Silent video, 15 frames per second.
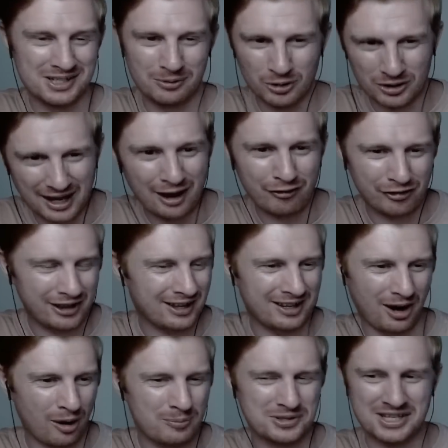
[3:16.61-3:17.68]
They would
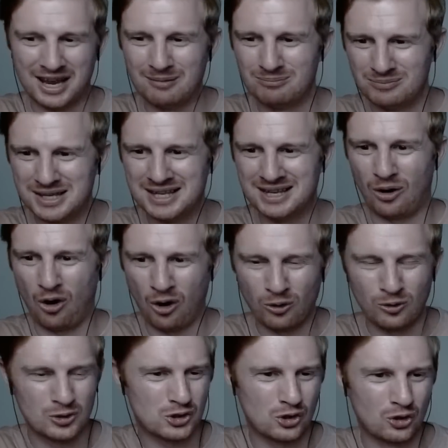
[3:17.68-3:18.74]
definitely upset me
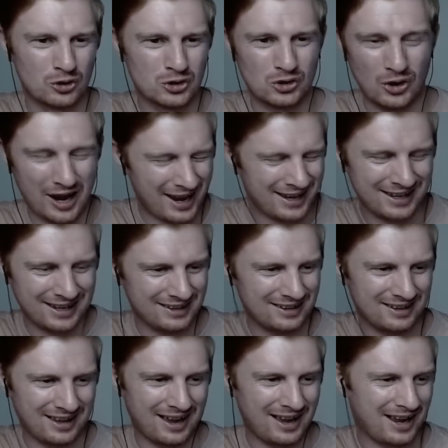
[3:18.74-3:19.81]
also. So I
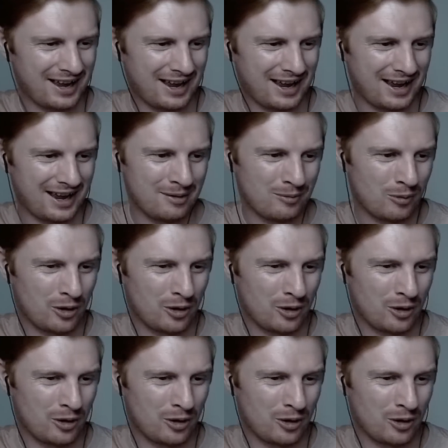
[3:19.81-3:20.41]
I'm on, on well,